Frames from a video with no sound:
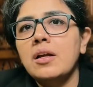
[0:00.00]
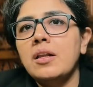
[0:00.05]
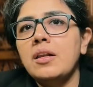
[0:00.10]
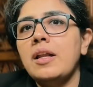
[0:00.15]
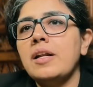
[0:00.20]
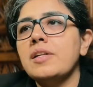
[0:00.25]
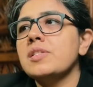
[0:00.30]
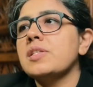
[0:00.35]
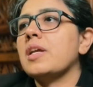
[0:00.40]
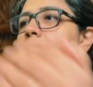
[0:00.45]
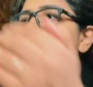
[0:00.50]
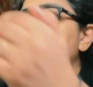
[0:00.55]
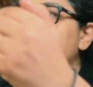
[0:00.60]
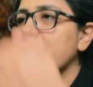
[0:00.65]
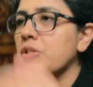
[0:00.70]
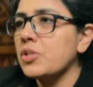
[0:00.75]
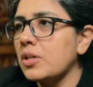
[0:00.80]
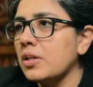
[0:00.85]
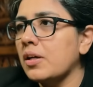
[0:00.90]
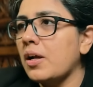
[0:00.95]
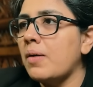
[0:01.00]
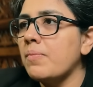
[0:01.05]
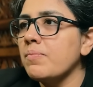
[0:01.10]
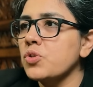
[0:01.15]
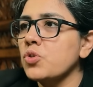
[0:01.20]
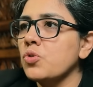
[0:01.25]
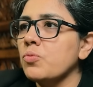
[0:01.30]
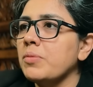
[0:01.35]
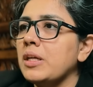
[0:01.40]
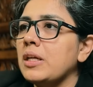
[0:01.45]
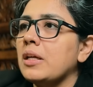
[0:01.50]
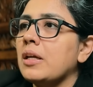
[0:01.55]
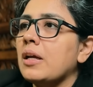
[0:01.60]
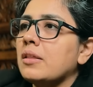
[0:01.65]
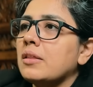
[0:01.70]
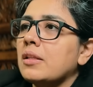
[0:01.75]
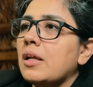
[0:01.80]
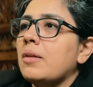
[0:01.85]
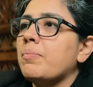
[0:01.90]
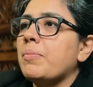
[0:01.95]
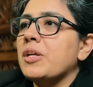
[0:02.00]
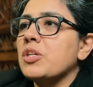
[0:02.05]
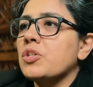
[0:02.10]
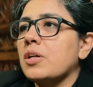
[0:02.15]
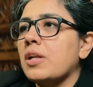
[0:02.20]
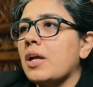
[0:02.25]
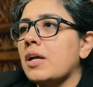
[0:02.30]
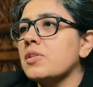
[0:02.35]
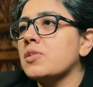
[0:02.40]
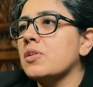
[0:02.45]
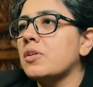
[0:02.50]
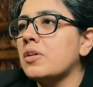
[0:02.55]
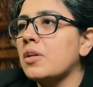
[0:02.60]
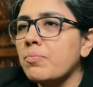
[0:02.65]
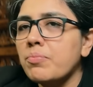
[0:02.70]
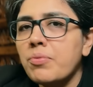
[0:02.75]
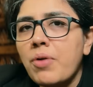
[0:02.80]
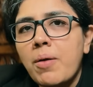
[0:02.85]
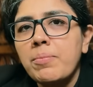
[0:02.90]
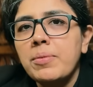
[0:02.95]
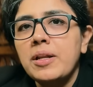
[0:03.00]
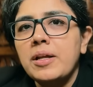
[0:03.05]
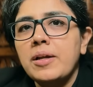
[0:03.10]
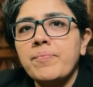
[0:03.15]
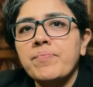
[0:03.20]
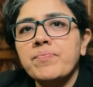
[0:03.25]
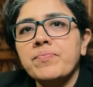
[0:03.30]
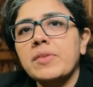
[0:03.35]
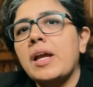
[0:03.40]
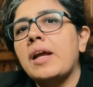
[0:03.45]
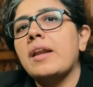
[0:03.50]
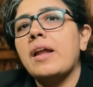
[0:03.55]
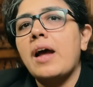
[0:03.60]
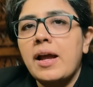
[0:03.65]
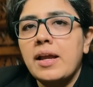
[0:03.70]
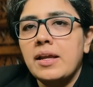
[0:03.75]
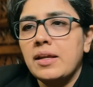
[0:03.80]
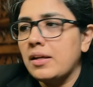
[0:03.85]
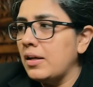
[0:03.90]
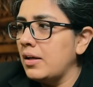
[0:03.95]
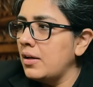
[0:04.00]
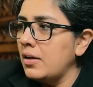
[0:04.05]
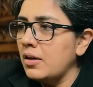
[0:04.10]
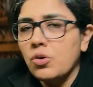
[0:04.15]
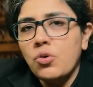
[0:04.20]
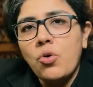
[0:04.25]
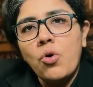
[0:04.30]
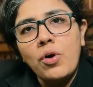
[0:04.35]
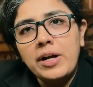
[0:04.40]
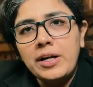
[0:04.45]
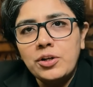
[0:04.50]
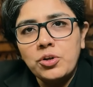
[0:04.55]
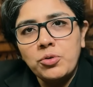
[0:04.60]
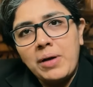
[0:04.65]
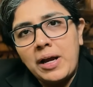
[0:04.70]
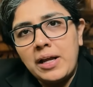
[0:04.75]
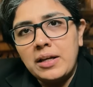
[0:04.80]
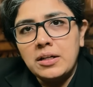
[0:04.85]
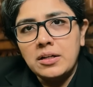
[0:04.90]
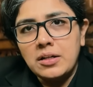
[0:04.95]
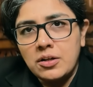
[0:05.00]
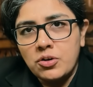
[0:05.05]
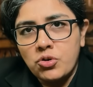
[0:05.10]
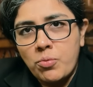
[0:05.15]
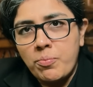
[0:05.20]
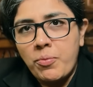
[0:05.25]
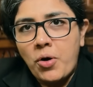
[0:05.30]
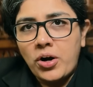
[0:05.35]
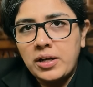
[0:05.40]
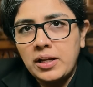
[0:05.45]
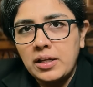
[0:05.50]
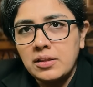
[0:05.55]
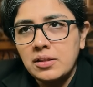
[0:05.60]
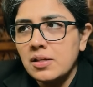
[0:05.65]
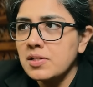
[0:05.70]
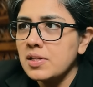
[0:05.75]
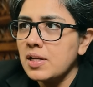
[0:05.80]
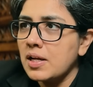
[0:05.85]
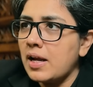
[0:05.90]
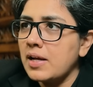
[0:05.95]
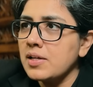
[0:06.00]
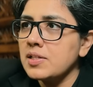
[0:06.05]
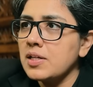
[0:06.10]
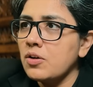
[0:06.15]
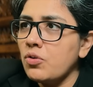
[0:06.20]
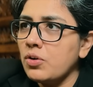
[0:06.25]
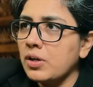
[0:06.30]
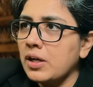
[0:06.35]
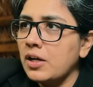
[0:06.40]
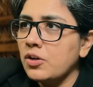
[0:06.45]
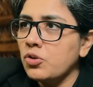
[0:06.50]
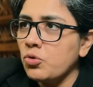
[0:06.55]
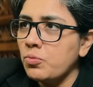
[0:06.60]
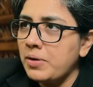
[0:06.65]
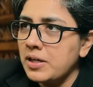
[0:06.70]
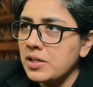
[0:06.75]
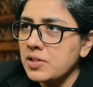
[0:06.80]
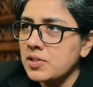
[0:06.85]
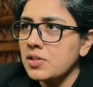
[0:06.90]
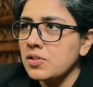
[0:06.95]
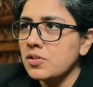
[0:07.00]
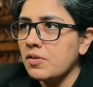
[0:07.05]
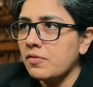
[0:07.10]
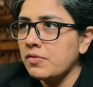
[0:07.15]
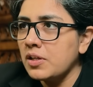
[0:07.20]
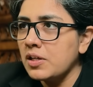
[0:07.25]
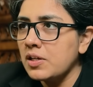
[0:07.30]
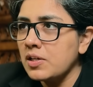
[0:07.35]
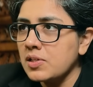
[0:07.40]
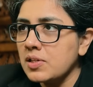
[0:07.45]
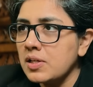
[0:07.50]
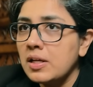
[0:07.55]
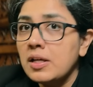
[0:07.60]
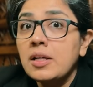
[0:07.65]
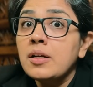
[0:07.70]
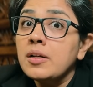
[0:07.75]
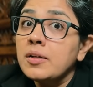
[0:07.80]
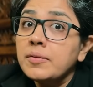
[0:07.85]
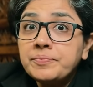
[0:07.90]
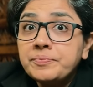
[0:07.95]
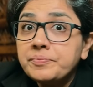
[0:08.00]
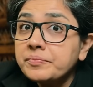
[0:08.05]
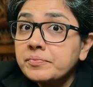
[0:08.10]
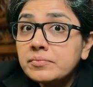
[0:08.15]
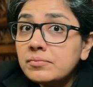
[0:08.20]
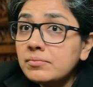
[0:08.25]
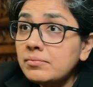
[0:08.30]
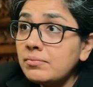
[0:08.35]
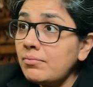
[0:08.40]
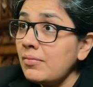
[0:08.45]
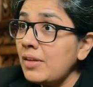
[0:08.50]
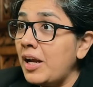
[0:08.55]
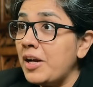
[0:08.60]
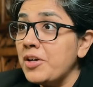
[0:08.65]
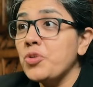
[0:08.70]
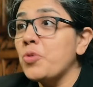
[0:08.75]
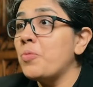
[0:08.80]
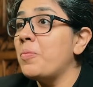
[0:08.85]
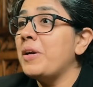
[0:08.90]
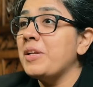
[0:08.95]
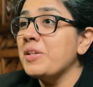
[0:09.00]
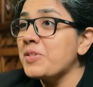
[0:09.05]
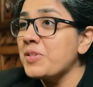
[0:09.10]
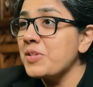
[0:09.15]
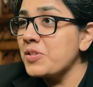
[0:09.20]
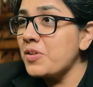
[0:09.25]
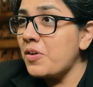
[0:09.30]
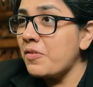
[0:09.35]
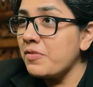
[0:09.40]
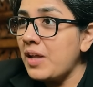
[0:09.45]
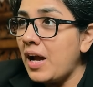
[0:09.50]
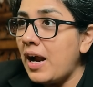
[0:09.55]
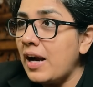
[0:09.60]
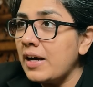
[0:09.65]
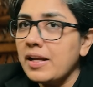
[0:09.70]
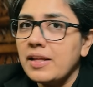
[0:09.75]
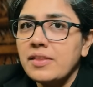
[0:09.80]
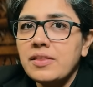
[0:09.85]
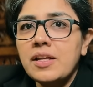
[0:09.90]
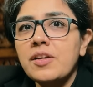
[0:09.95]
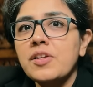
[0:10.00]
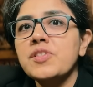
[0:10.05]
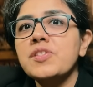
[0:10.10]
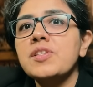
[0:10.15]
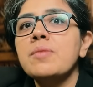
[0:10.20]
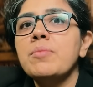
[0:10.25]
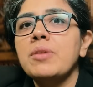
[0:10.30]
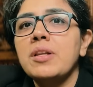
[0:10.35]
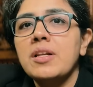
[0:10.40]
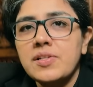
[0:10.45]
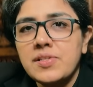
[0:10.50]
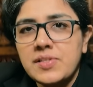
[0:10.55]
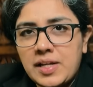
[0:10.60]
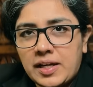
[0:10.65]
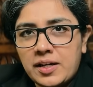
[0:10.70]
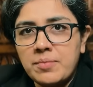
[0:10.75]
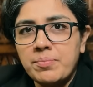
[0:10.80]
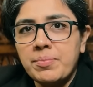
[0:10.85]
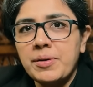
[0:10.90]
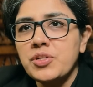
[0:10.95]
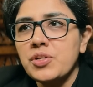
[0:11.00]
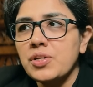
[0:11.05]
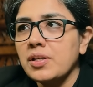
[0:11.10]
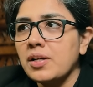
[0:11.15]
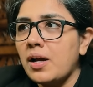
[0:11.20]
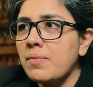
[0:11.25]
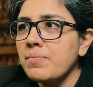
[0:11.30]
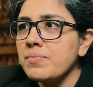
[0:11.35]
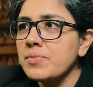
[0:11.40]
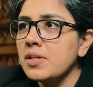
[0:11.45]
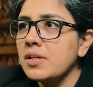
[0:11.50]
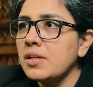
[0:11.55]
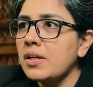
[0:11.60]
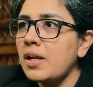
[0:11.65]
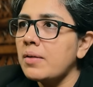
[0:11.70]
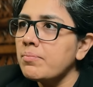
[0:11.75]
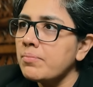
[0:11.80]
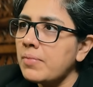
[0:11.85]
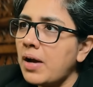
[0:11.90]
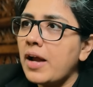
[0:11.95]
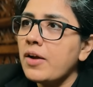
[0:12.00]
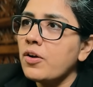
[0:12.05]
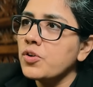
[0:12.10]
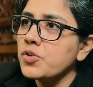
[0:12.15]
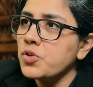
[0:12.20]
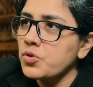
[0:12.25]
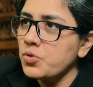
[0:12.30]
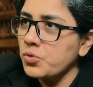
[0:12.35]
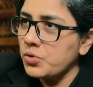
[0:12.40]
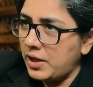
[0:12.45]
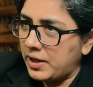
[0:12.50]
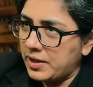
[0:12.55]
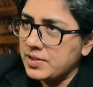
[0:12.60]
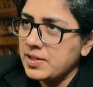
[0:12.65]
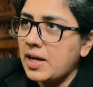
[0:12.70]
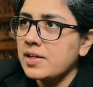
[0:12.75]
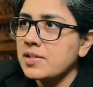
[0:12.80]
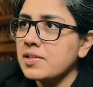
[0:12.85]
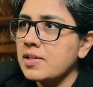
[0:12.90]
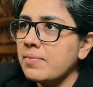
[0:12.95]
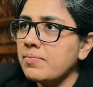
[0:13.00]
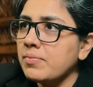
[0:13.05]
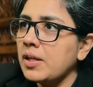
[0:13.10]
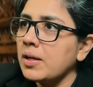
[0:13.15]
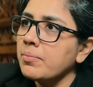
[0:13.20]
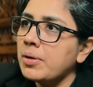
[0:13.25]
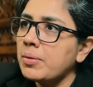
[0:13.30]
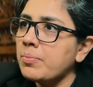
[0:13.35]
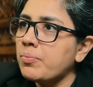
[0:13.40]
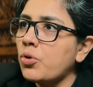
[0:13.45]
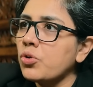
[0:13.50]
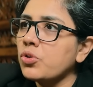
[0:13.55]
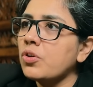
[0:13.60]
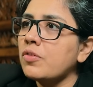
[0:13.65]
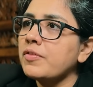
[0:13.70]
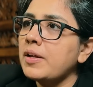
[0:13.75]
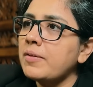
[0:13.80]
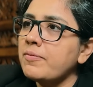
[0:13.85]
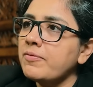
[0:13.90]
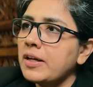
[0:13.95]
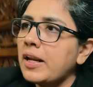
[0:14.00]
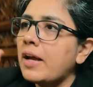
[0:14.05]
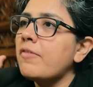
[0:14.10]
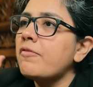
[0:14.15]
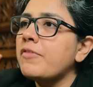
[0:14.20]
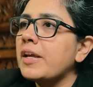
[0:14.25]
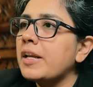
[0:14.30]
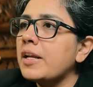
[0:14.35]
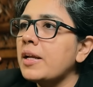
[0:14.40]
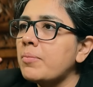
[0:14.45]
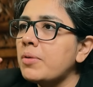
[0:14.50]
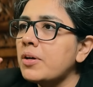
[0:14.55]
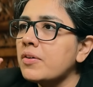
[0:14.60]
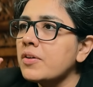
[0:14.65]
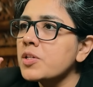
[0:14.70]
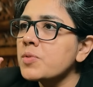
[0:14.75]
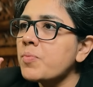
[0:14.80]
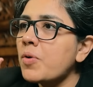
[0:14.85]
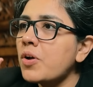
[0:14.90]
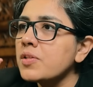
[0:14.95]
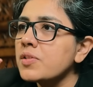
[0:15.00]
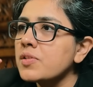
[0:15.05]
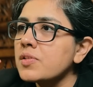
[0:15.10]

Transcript: Let's say a patient comes to me and then patient has certain problem and I go into my little robotic this and I say, okay, 2 medicines of this and 2 medicines of that, and then a similar second patient comes in and I also do the exact same thing, but both of them will have variable response.